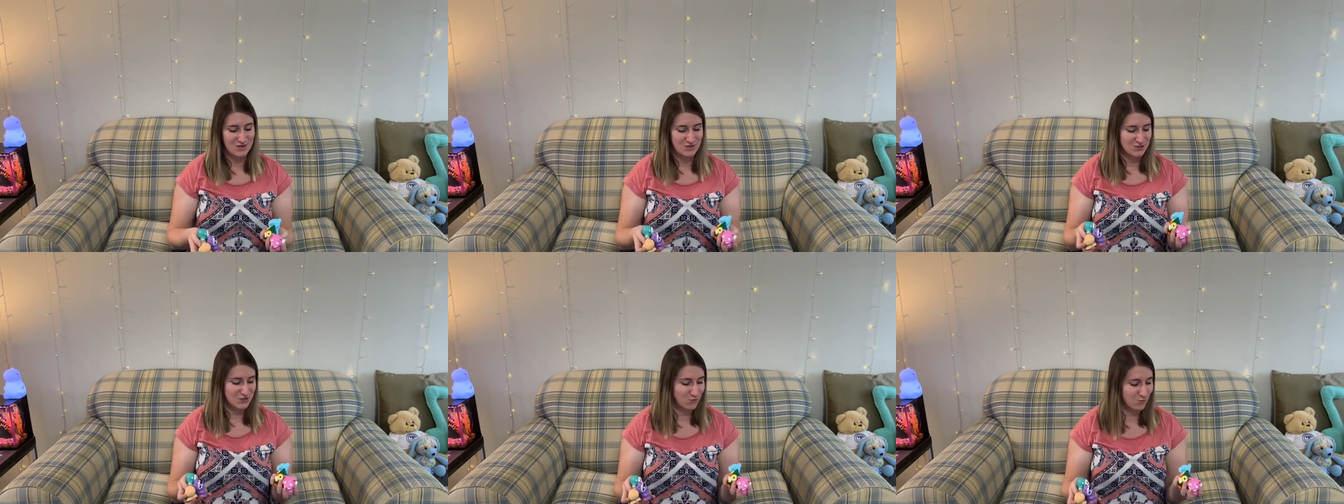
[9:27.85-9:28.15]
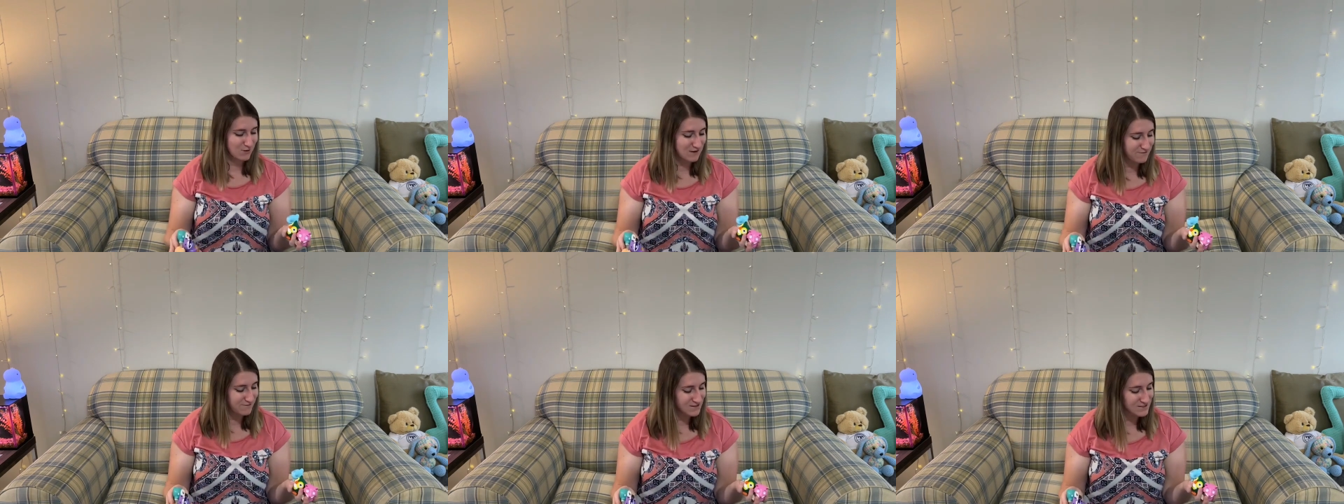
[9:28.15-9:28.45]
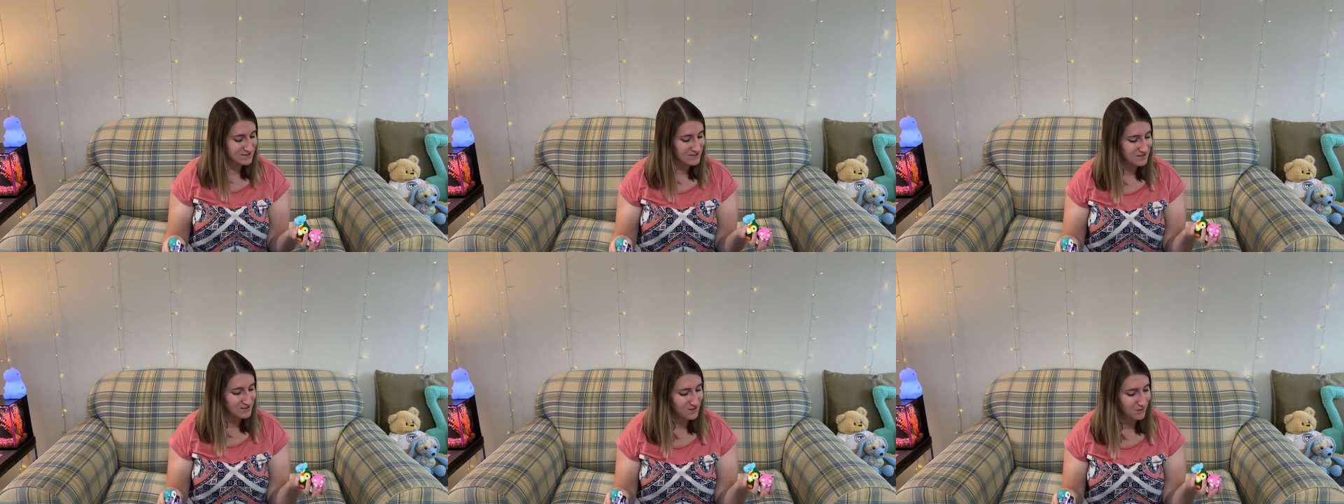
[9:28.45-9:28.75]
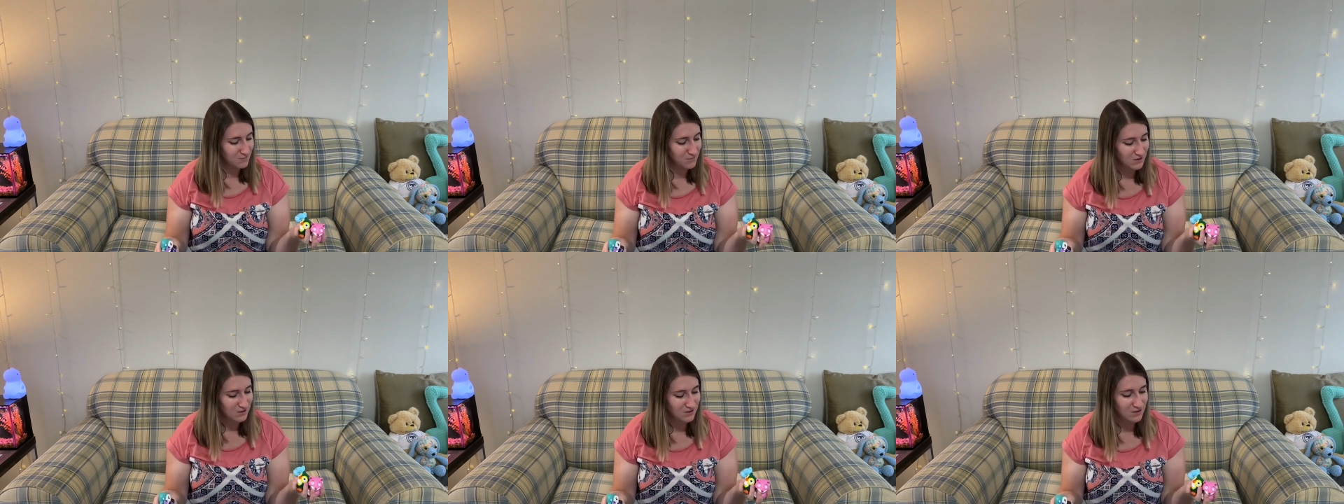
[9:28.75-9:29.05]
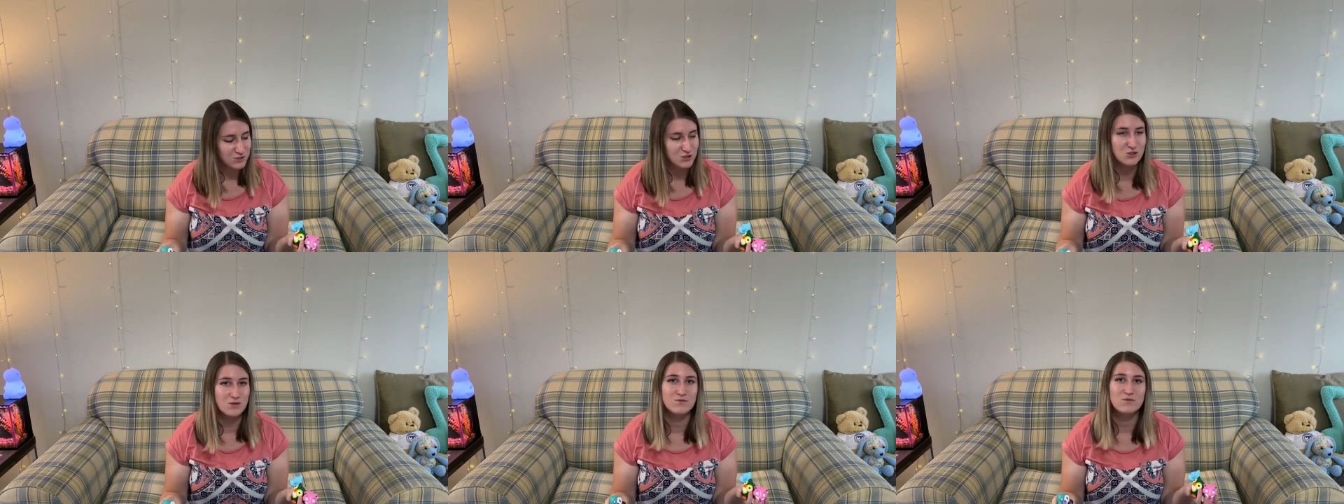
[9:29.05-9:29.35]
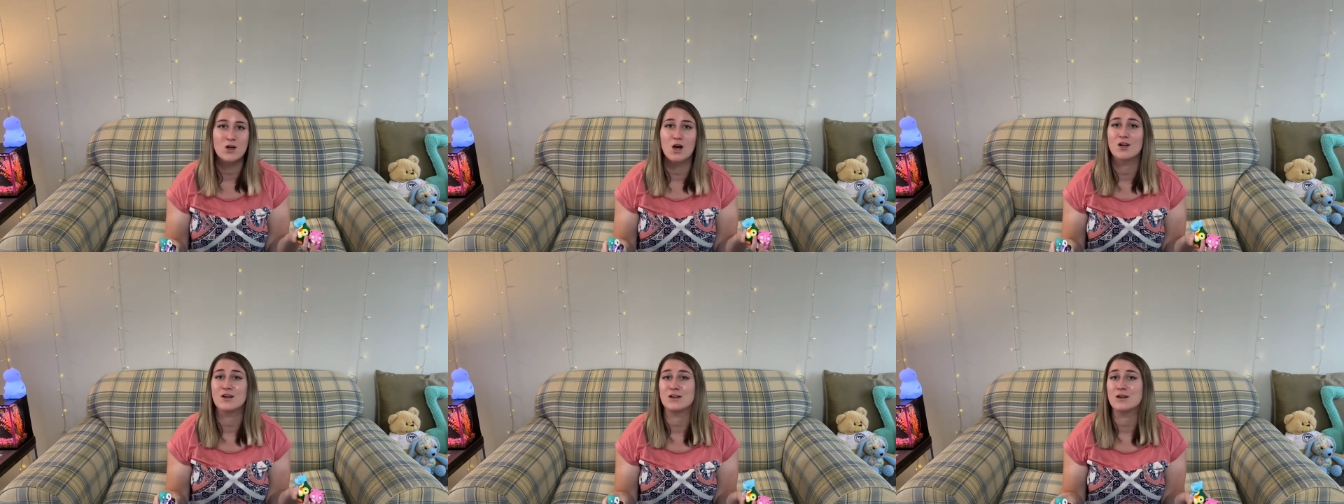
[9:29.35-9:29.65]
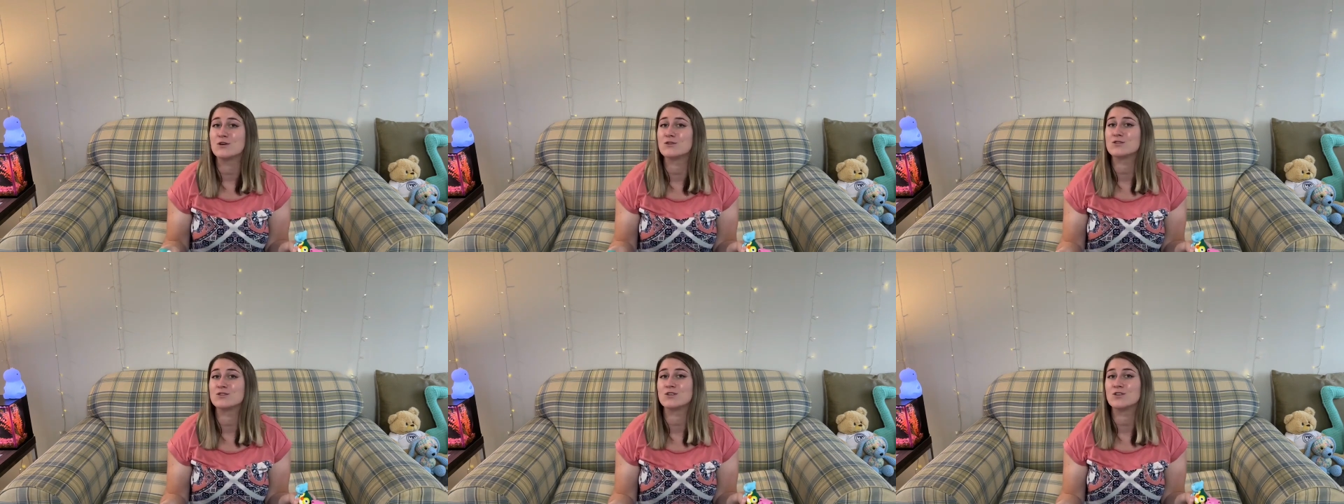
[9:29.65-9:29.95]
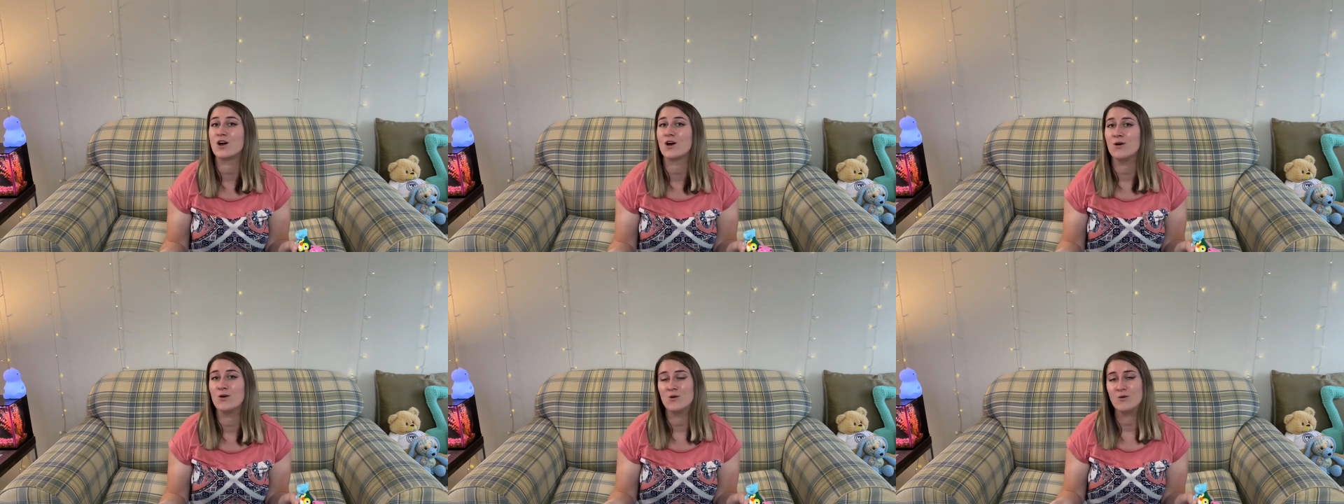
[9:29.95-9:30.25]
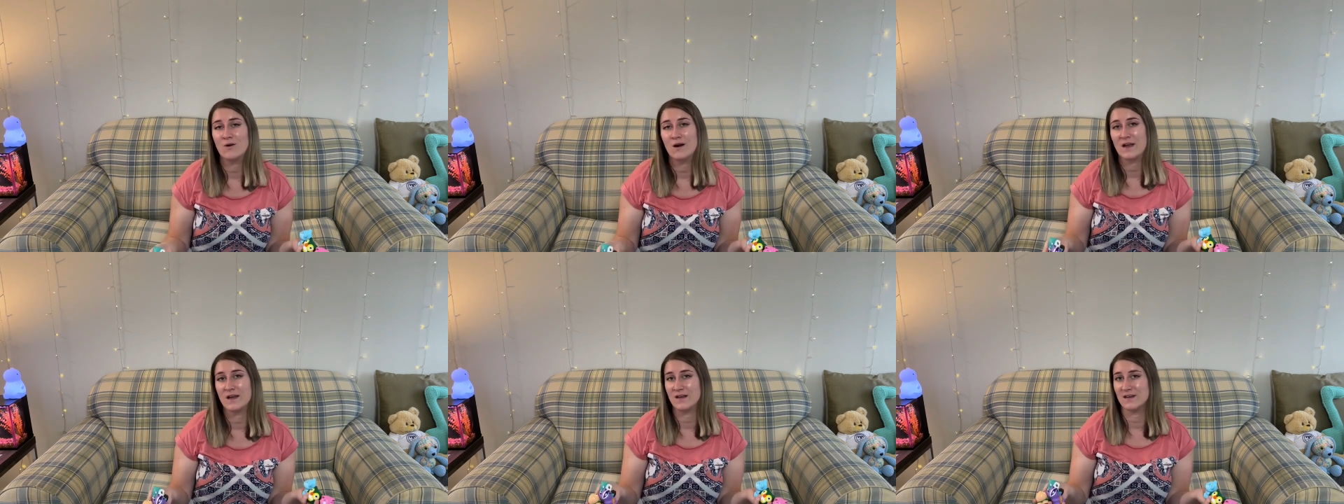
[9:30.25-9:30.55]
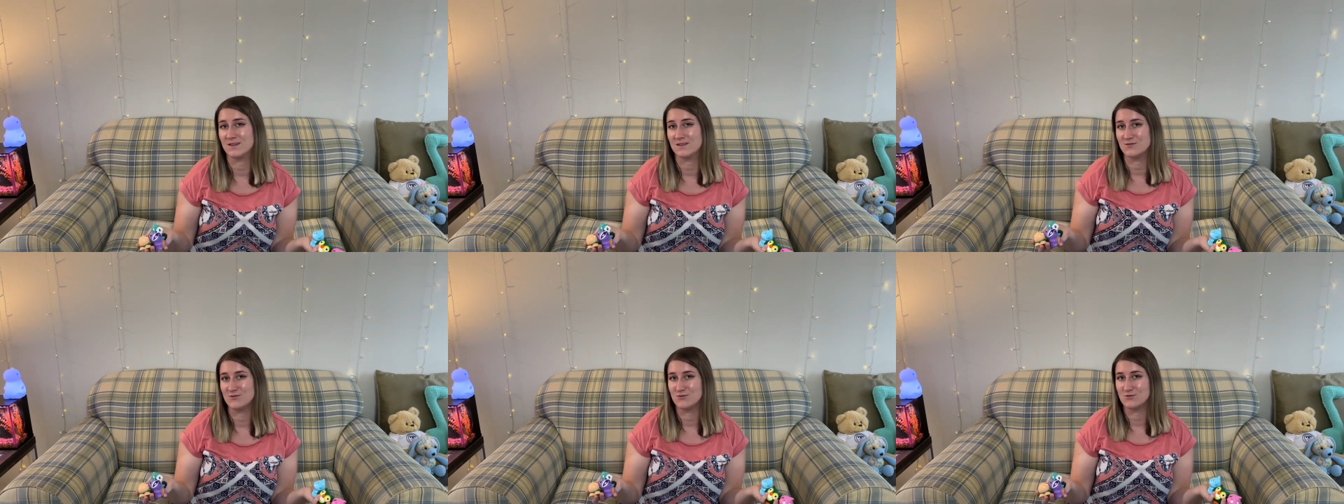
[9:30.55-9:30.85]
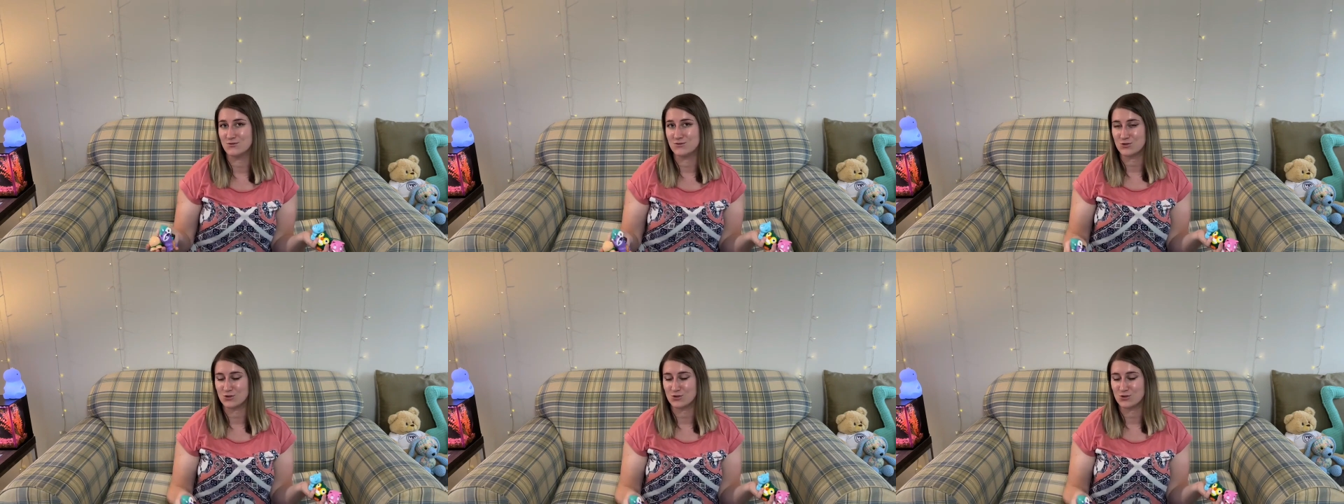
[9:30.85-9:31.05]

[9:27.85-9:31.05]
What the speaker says: To revisit something that you've done years ago and